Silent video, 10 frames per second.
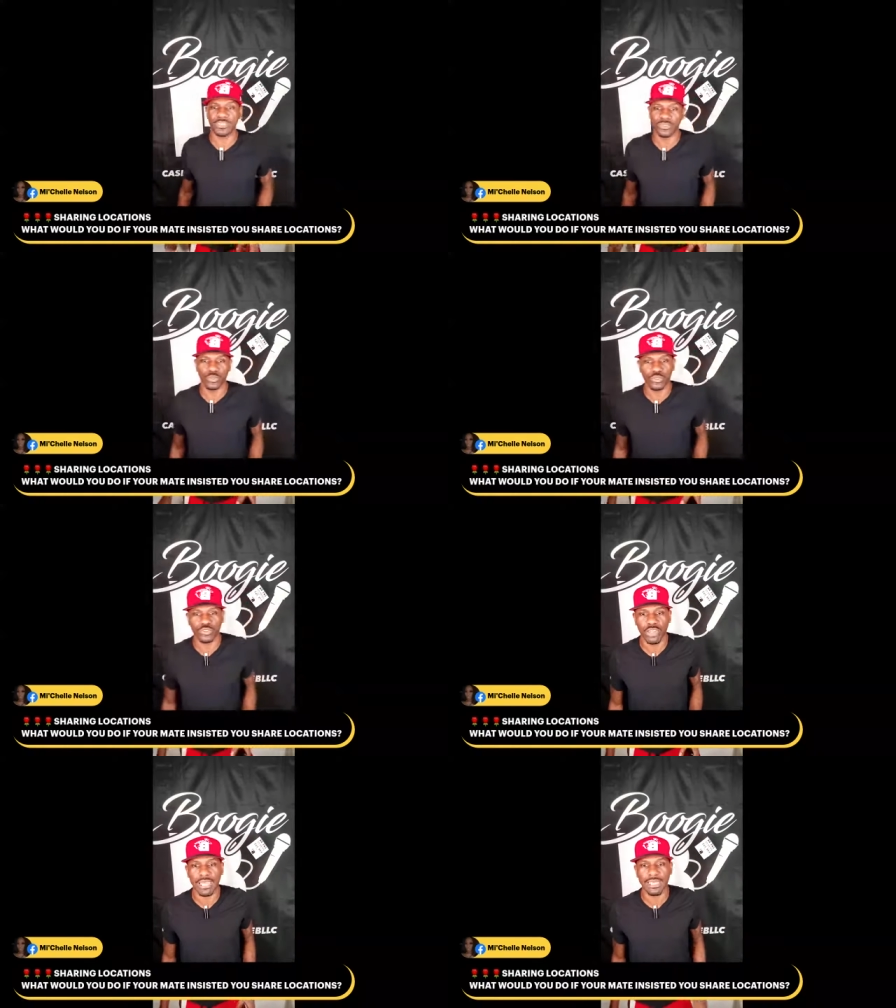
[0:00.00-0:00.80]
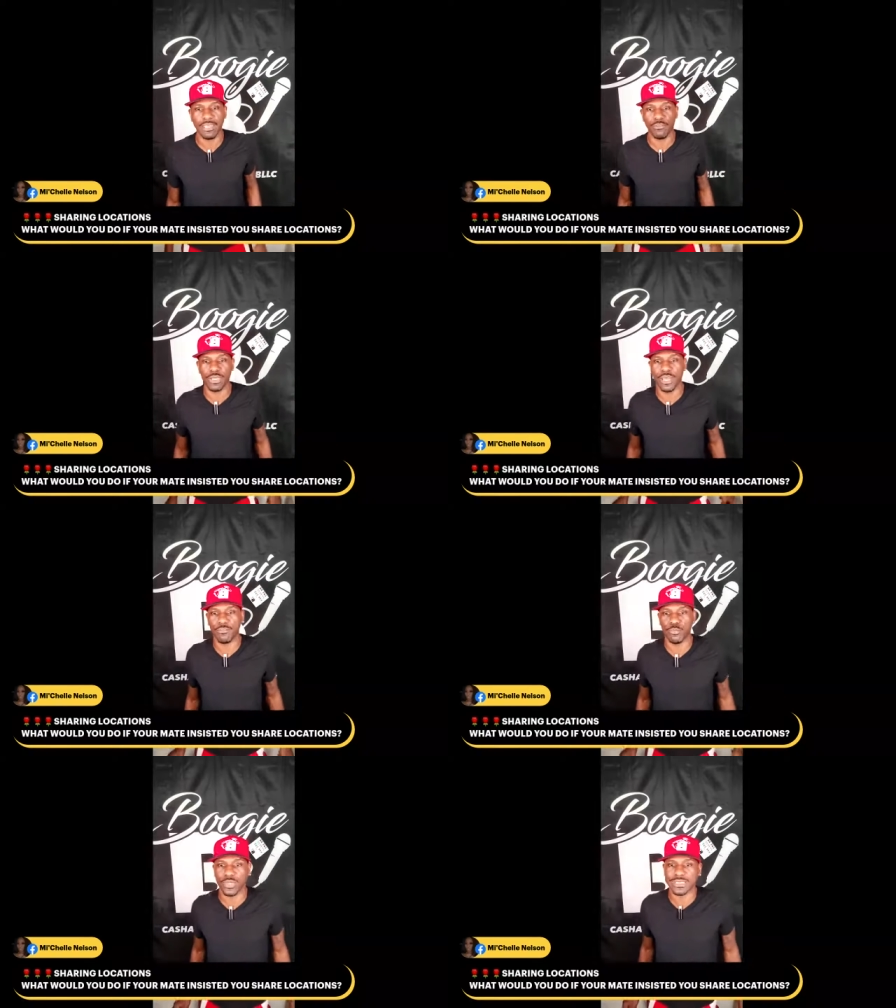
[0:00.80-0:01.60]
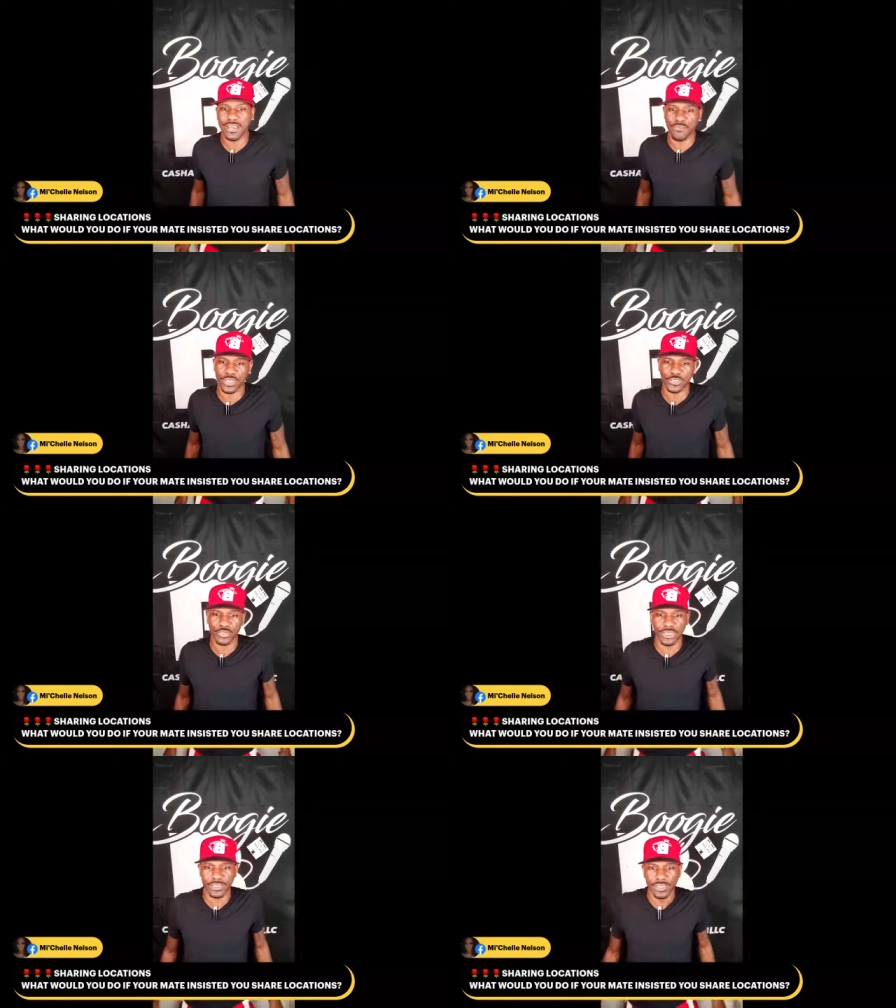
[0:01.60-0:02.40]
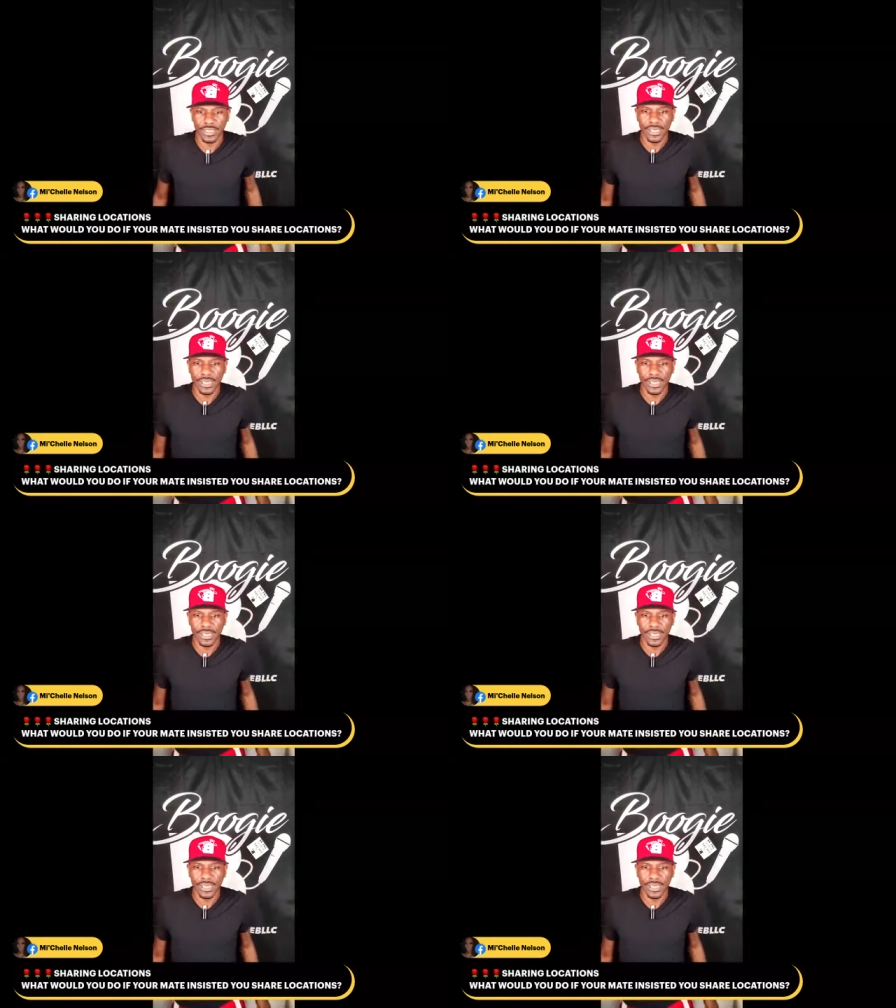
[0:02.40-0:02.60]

As soon as you try to get rid of him. What's up, Frederica?